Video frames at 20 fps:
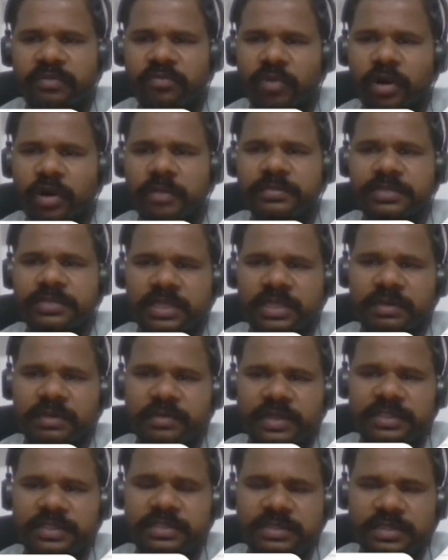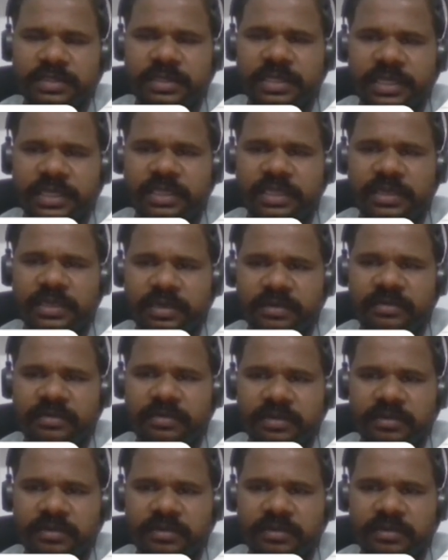Forms, otherwise any other